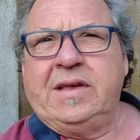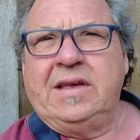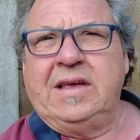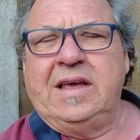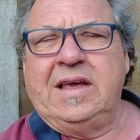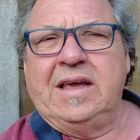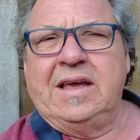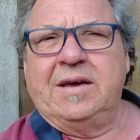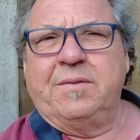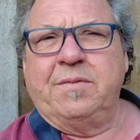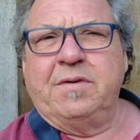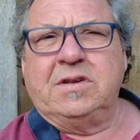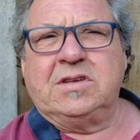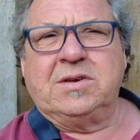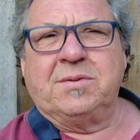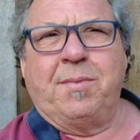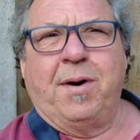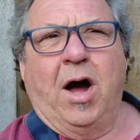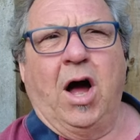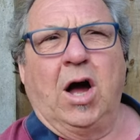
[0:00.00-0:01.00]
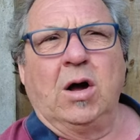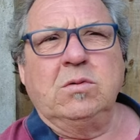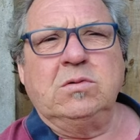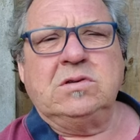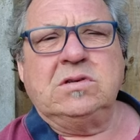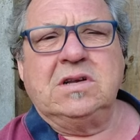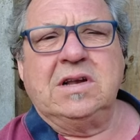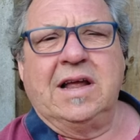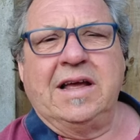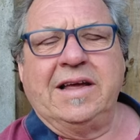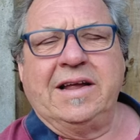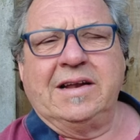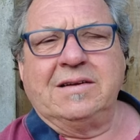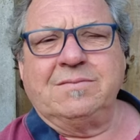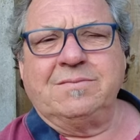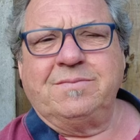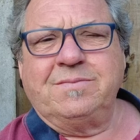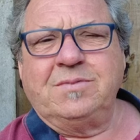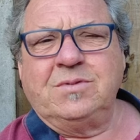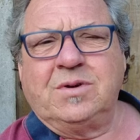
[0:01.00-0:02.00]
Yeah, with tomatoes and that, you know.
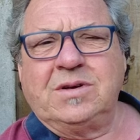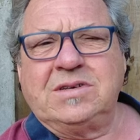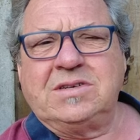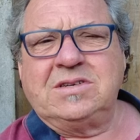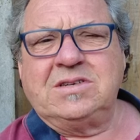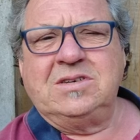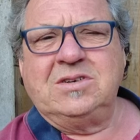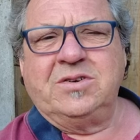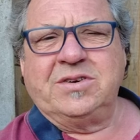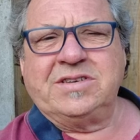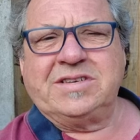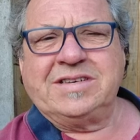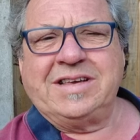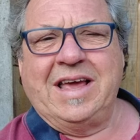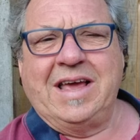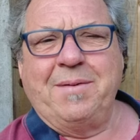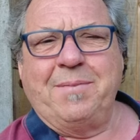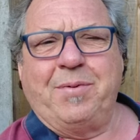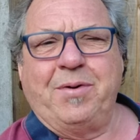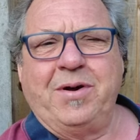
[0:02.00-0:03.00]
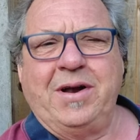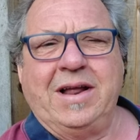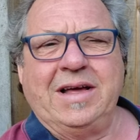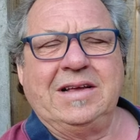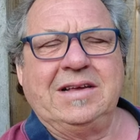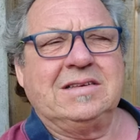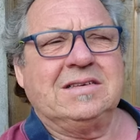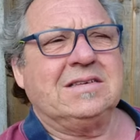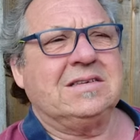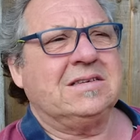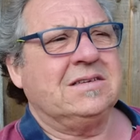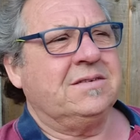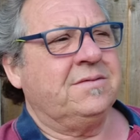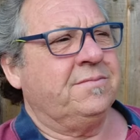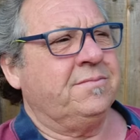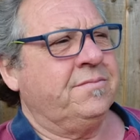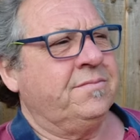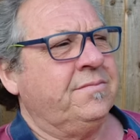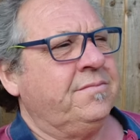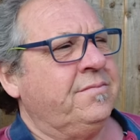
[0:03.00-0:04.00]
Nice sketty bolognese.
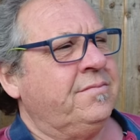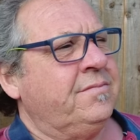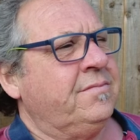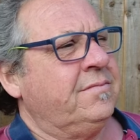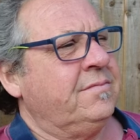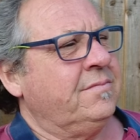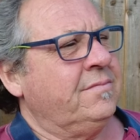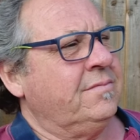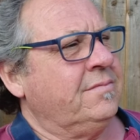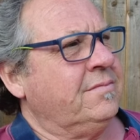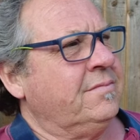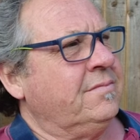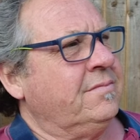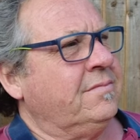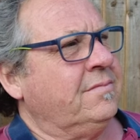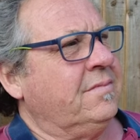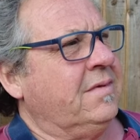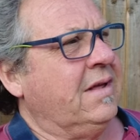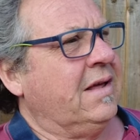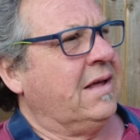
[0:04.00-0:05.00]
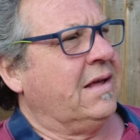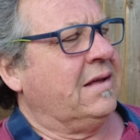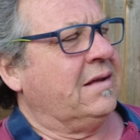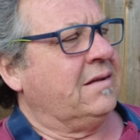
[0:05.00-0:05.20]
Yeah.